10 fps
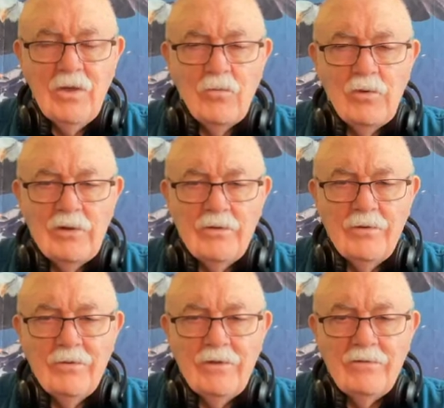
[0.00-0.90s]
We
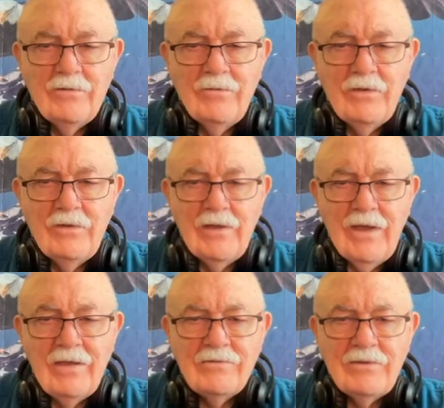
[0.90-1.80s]
learned that civilian
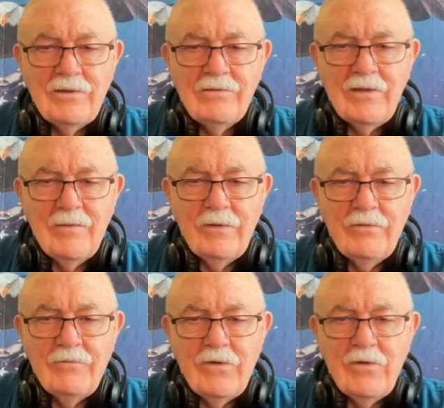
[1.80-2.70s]
casualties had been
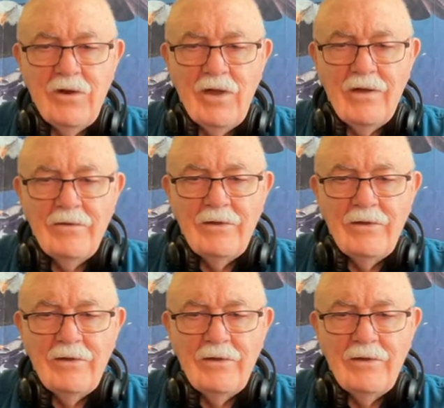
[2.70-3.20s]
far higher